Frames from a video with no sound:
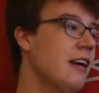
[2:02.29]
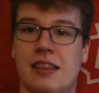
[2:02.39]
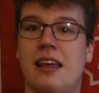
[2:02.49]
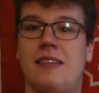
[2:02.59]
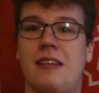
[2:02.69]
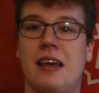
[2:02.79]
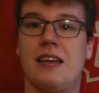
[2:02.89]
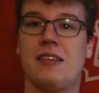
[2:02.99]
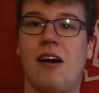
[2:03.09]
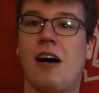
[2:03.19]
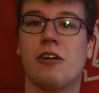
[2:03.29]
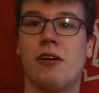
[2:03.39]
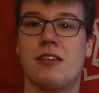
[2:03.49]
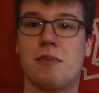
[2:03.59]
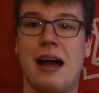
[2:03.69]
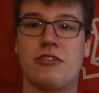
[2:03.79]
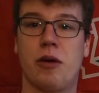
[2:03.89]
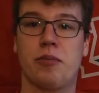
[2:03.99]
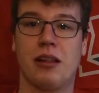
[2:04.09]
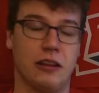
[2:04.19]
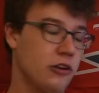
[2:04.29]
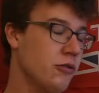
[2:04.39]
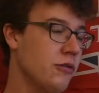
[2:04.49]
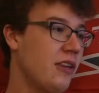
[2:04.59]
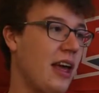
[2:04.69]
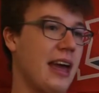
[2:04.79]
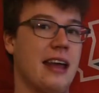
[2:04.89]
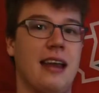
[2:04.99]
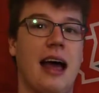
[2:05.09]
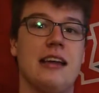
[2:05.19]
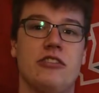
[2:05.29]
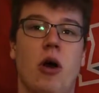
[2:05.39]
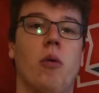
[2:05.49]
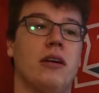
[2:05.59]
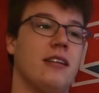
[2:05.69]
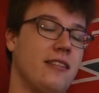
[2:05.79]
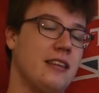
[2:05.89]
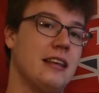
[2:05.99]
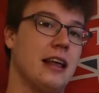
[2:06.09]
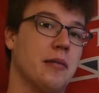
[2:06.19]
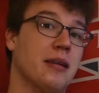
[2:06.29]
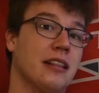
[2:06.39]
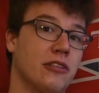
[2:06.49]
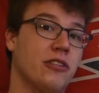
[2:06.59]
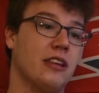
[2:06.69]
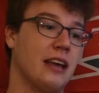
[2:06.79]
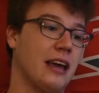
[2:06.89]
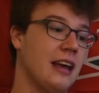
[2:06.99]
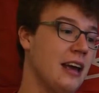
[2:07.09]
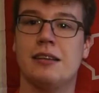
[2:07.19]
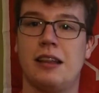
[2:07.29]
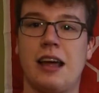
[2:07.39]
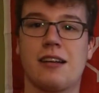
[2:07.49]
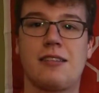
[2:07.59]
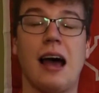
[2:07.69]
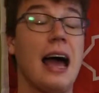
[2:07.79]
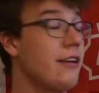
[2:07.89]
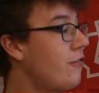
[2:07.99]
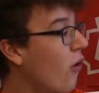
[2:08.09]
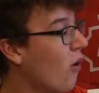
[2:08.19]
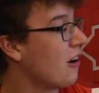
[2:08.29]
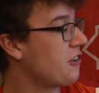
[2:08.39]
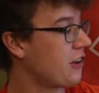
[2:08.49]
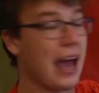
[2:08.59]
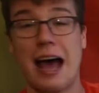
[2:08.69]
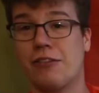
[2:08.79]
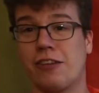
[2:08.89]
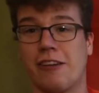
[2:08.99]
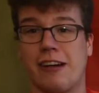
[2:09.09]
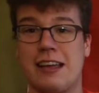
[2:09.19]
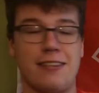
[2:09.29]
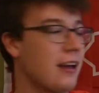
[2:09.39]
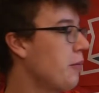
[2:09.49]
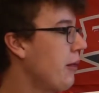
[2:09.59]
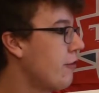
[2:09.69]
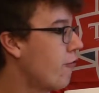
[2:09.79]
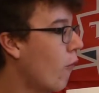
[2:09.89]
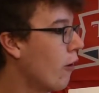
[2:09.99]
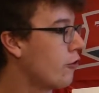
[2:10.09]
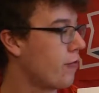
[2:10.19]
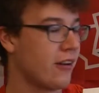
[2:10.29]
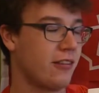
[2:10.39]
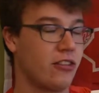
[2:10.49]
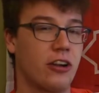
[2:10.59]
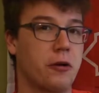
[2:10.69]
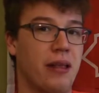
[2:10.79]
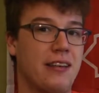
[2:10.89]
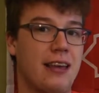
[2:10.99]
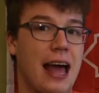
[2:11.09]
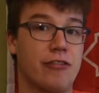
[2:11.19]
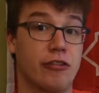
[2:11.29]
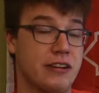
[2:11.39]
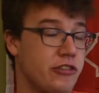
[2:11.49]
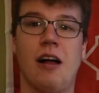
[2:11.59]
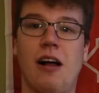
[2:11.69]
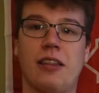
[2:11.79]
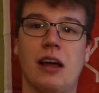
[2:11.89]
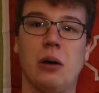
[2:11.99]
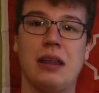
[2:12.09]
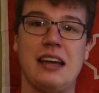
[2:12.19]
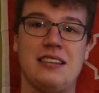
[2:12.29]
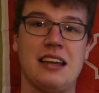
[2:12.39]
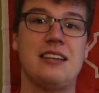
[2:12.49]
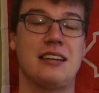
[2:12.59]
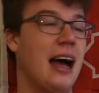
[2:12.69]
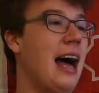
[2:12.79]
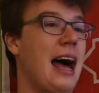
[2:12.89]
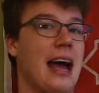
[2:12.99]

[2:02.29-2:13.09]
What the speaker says: This is Ottawa's matchup to lose, and I don't see them losing it. To the other side, Forge Cavalry, 2nd place Forge versus 3rd place Cavalry. Although they did tie